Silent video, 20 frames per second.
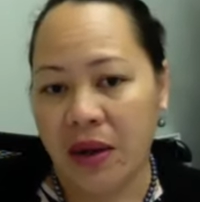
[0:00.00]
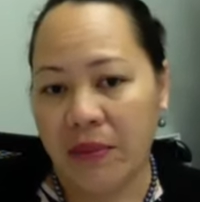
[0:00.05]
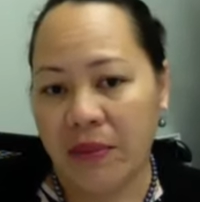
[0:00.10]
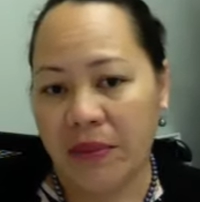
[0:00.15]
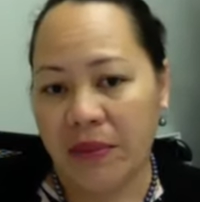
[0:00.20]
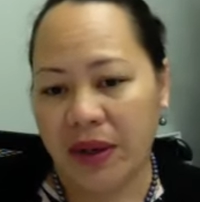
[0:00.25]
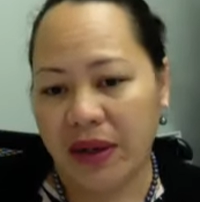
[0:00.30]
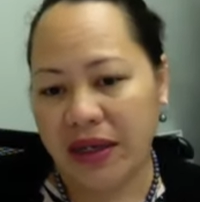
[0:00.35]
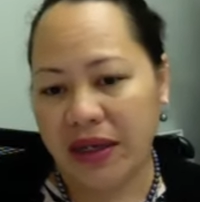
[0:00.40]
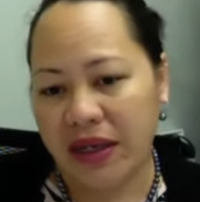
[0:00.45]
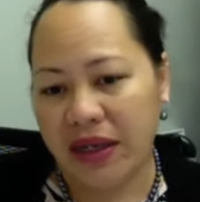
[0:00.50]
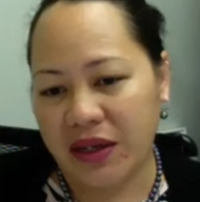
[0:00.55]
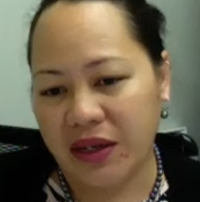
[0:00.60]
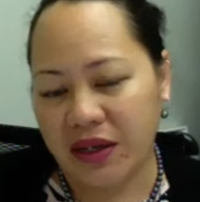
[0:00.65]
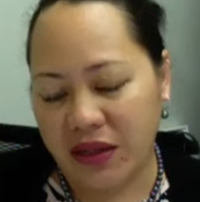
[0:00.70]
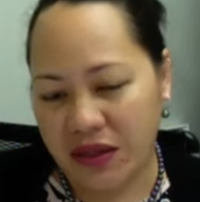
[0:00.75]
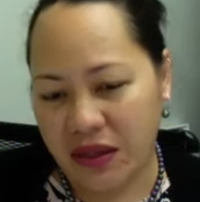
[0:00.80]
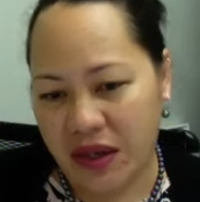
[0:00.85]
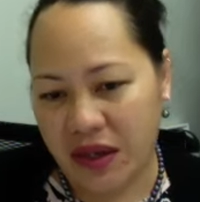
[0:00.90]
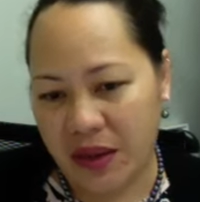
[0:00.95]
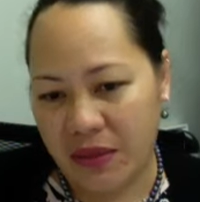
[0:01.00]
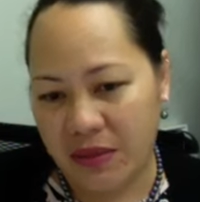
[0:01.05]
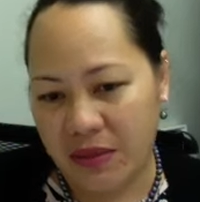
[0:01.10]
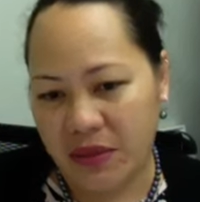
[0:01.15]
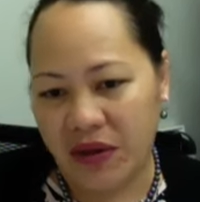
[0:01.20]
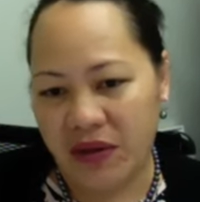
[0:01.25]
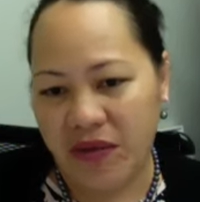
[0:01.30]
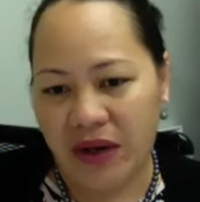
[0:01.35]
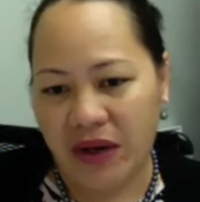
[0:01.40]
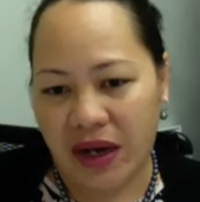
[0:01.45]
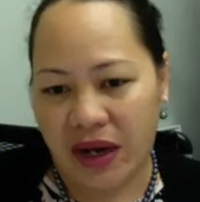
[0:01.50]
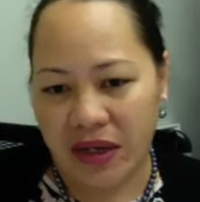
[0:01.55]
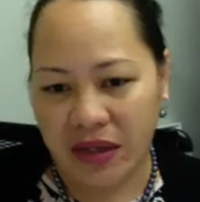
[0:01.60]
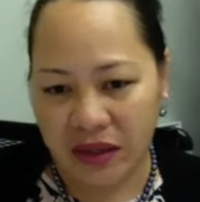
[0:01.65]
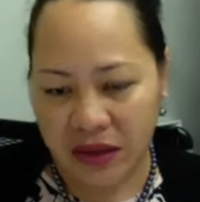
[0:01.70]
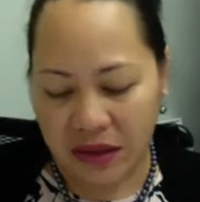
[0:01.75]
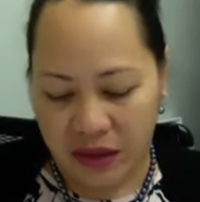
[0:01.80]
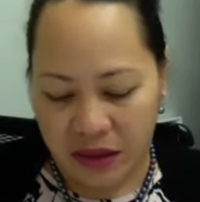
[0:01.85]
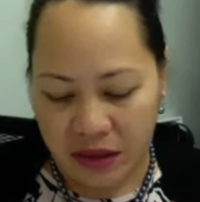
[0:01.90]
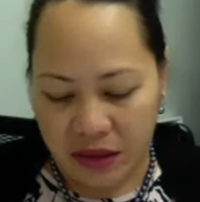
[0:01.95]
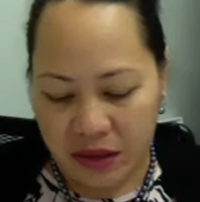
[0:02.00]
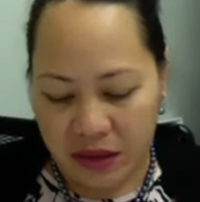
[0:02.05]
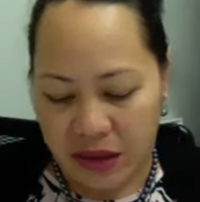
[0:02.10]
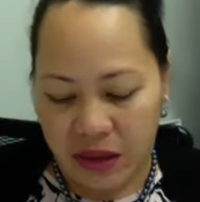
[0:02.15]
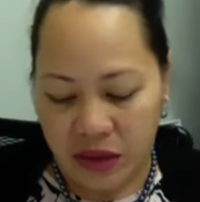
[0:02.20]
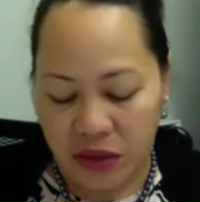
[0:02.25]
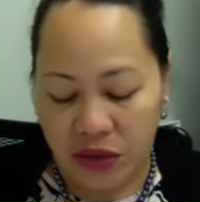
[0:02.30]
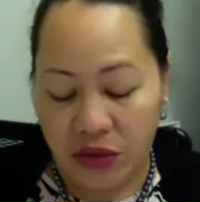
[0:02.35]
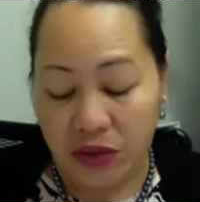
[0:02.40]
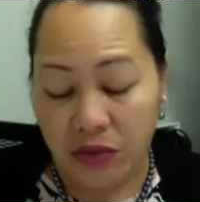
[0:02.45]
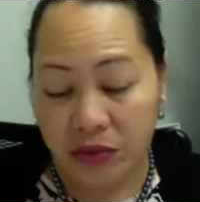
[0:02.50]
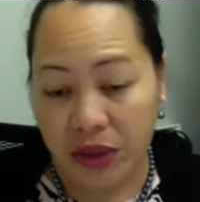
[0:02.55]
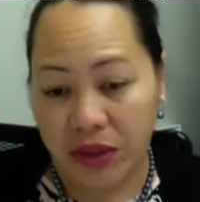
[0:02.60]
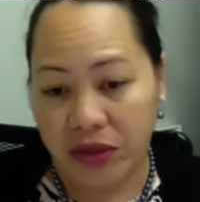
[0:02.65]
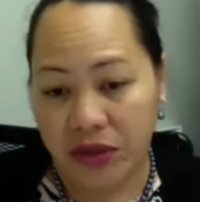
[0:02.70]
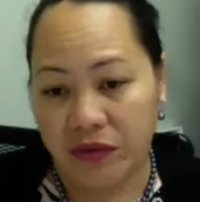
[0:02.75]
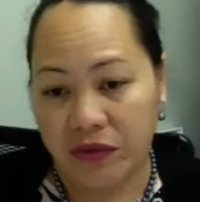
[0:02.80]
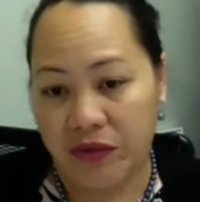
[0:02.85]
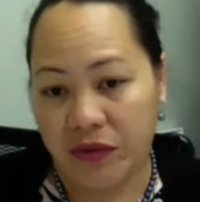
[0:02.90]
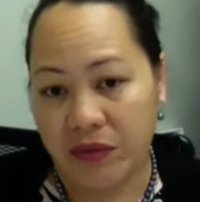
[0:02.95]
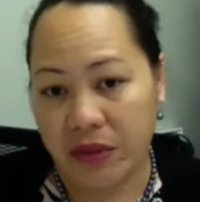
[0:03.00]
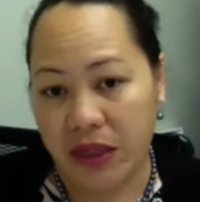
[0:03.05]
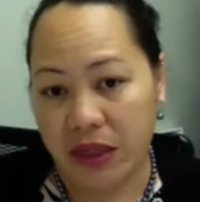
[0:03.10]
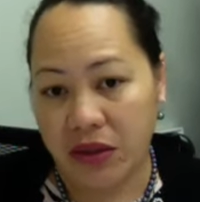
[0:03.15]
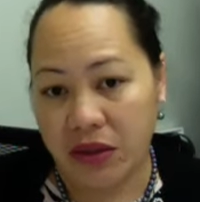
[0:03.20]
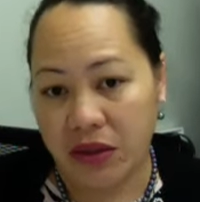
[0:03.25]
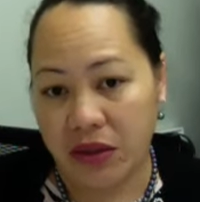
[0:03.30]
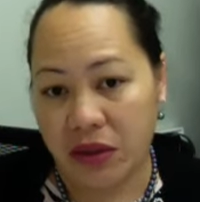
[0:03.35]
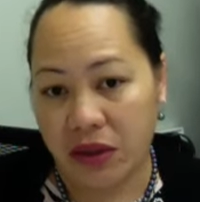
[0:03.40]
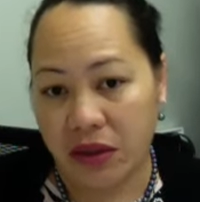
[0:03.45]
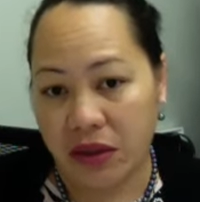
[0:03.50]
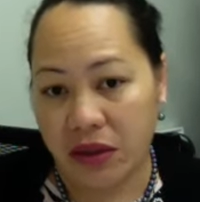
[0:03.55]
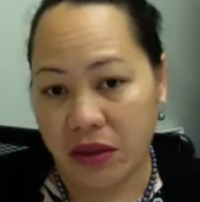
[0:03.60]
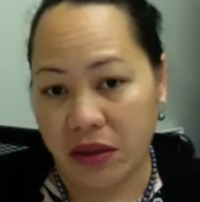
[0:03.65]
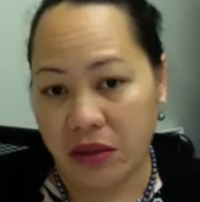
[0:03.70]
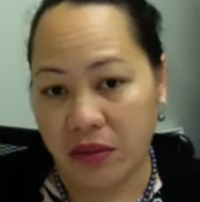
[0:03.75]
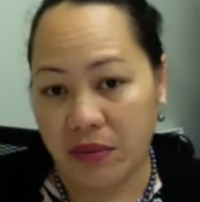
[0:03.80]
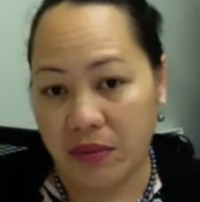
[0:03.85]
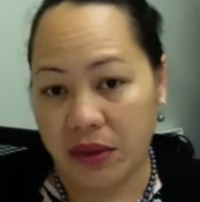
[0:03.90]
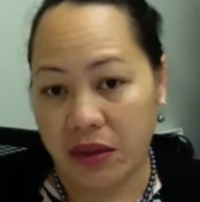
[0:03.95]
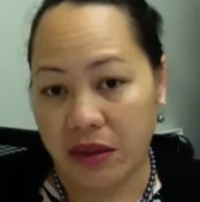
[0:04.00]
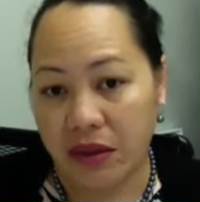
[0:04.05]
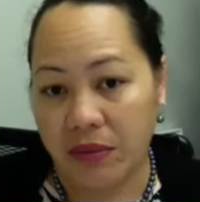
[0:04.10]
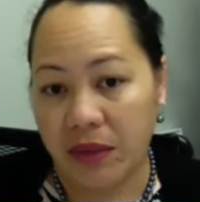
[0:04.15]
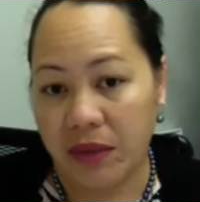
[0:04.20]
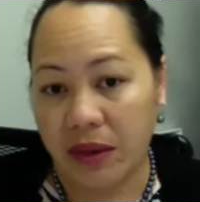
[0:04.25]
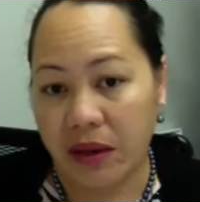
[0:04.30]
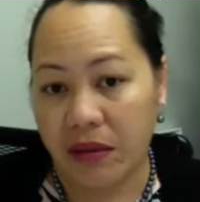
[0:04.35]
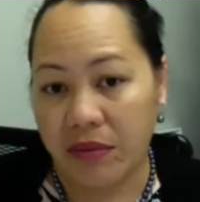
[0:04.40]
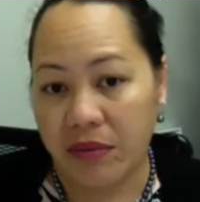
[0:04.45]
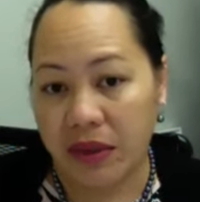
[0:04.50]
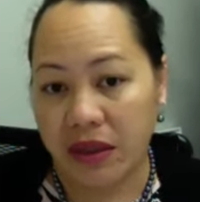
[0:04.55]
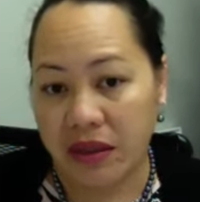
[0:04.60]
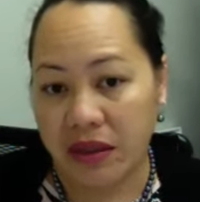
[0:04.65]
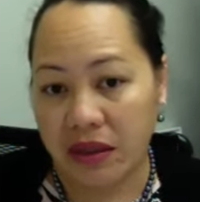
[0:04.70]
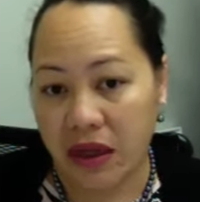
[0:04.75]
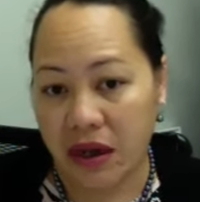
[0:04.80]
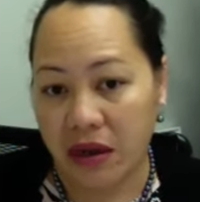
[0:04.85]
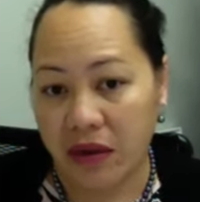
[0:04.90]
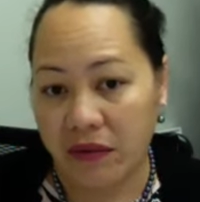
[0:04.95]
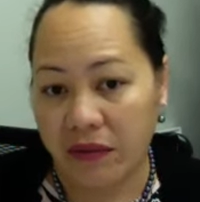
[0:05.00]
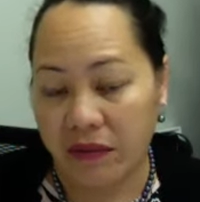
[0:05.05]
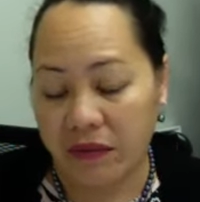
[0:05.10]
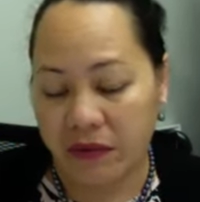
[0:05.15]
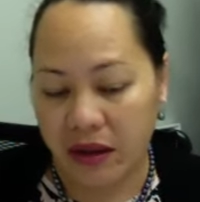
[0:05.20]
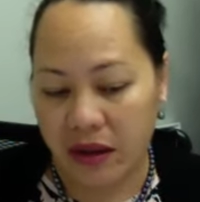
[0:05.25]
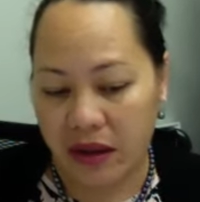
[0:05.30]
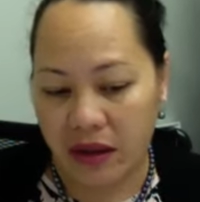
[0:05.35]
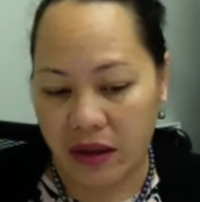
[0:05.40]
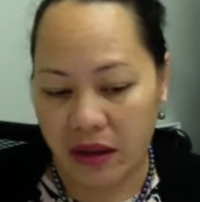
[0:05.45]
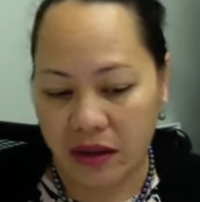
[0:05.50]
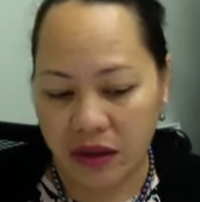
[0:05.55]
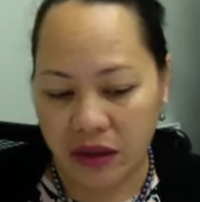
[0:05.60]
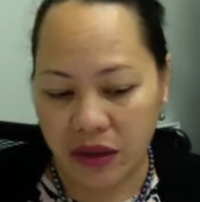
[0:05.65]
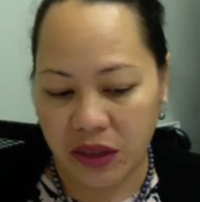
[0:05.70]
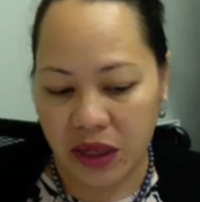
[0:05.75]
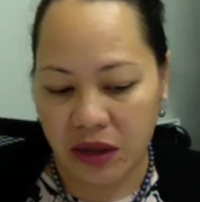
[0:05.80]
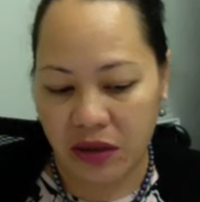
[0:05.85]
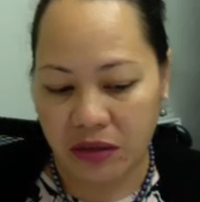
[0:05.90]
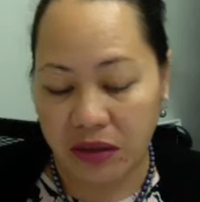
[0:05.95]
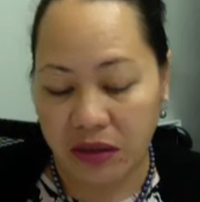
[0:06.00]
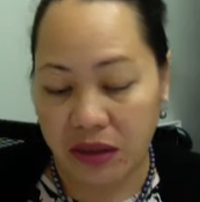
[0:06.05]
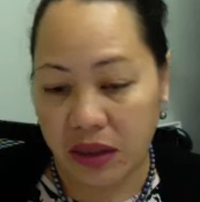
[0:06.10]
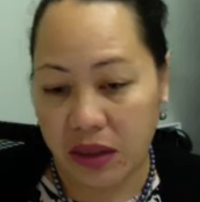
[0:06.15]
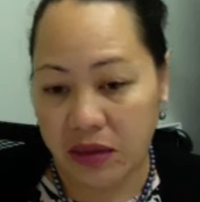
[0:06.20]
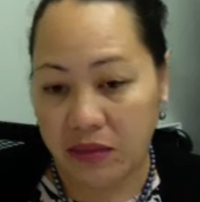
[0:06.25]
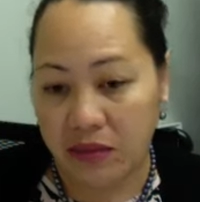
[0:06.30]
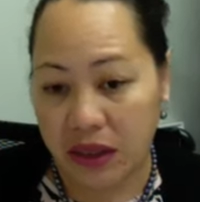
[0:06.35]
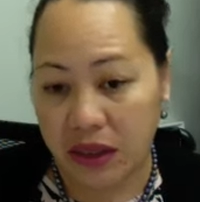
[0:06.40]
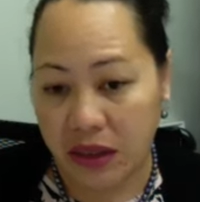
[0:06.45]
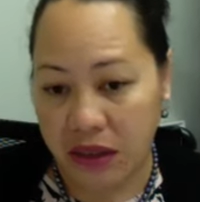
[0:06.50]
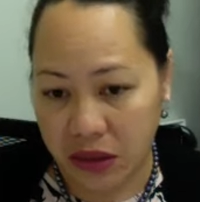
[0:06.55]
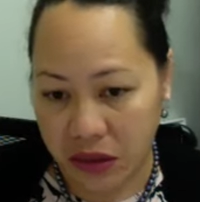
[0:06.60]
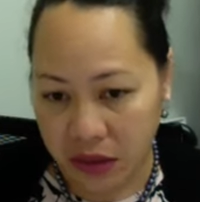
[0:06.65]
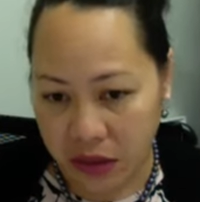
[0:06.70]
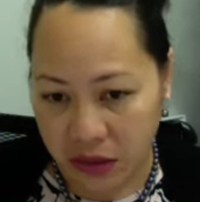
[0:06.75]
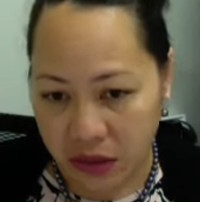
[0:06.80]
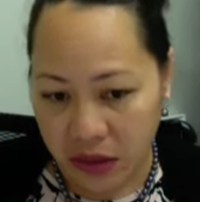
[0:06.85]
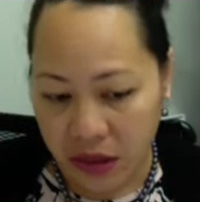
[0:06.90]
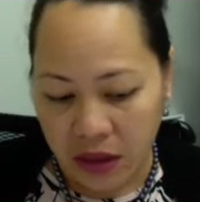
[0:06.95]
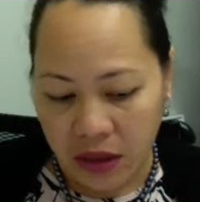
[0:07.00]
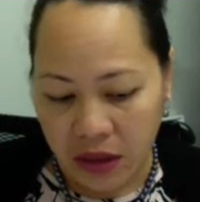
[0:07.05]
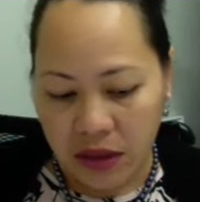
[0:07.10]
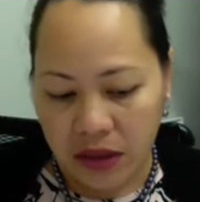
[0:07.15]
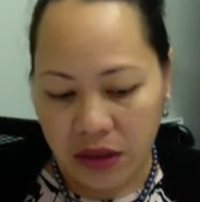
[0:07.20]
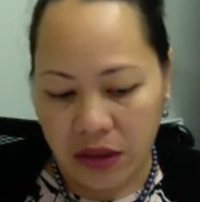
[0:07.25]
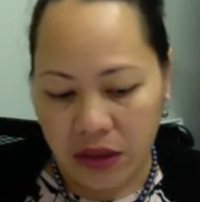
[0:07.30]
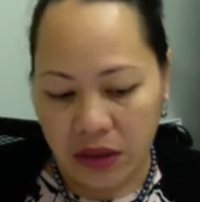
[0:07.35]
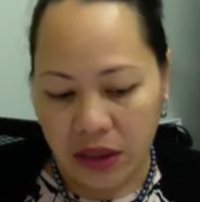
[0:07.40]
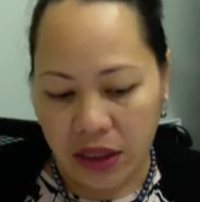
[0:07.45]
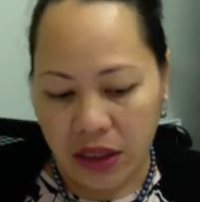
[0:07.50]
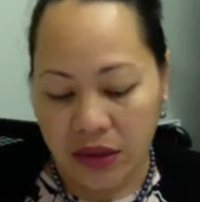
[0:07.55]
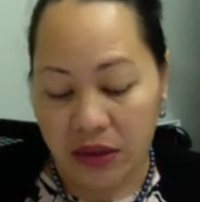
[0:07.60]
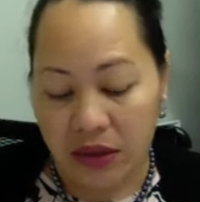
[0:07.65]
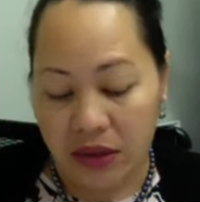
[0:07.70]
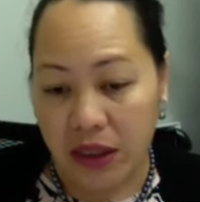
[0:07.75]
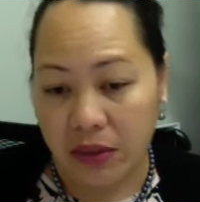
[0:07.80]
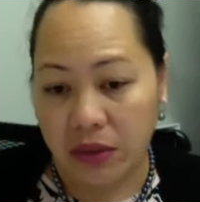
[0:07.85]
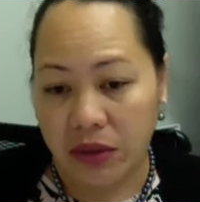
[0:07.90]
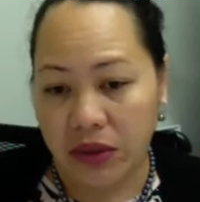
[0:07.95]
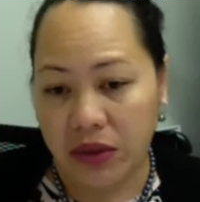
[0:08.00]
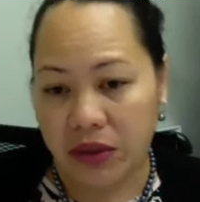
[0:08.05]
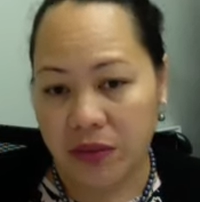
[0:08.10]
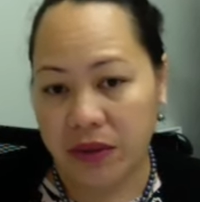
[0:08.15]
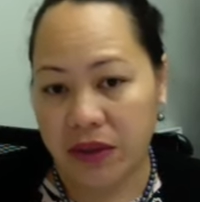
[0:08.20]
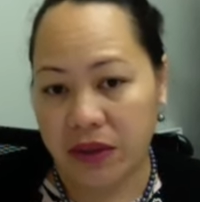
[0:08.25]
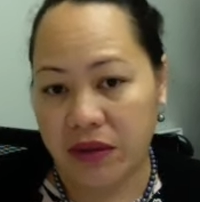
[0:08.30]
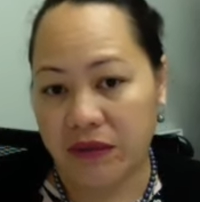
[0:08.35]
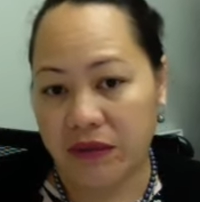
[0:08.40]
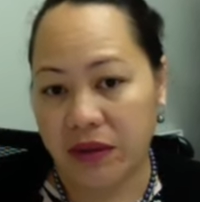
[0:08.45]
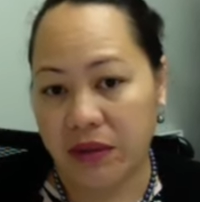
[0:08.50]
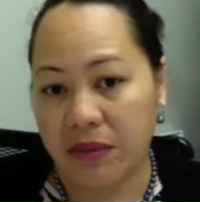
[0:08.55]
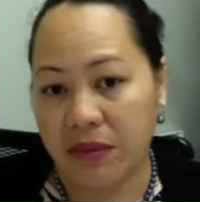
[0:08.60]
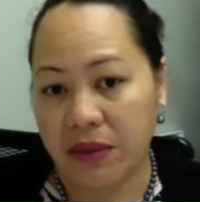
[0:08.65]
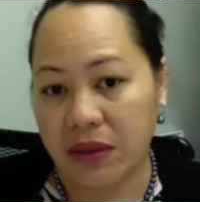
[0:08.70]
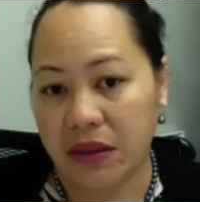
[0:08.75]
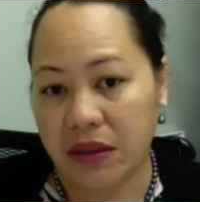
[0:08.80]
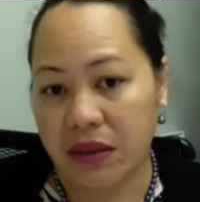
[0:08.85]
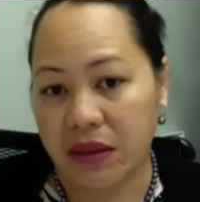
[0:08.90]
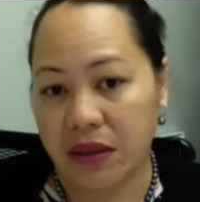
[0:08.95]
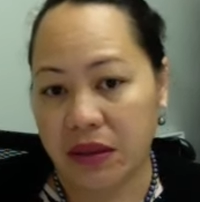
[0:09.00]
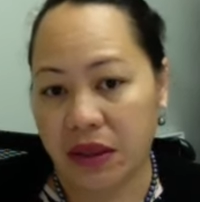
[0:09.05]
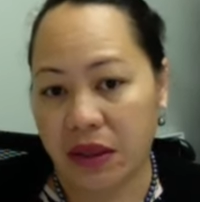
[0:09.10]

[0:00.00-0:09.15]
But I guess you've asked, Rachel, for me to talk a little bit about myself and how it's led me to establish the Pacific Business Hub.